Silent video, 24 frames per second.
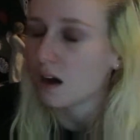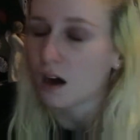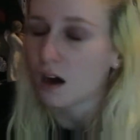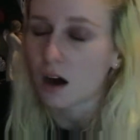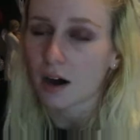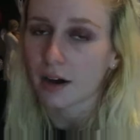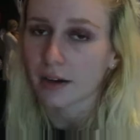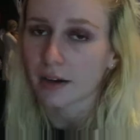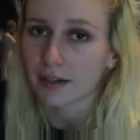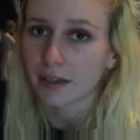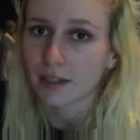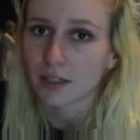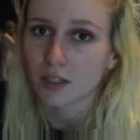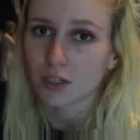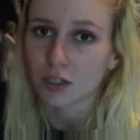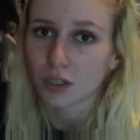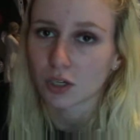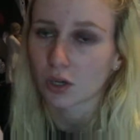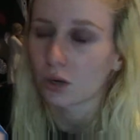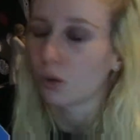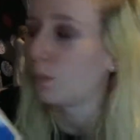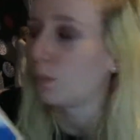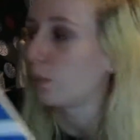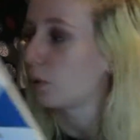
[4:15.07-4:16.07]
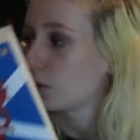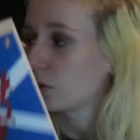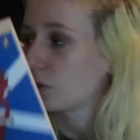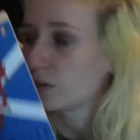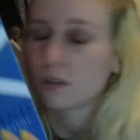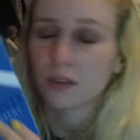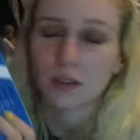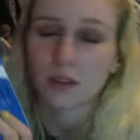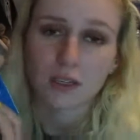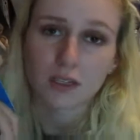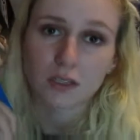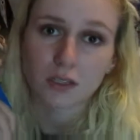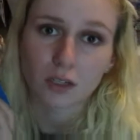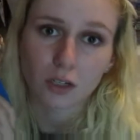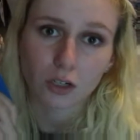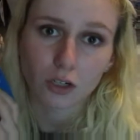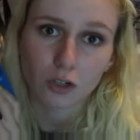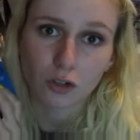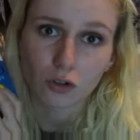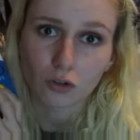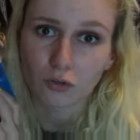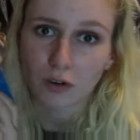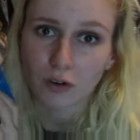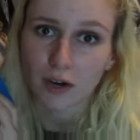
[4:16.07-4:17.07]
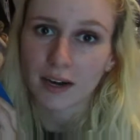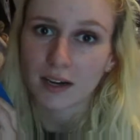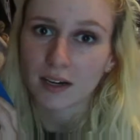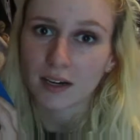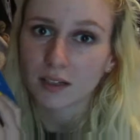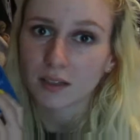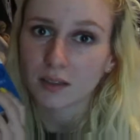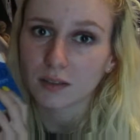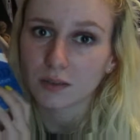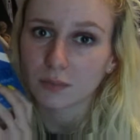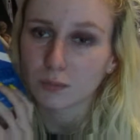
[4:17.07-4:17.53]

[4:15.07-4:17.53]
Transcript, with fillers: on it so both of these are great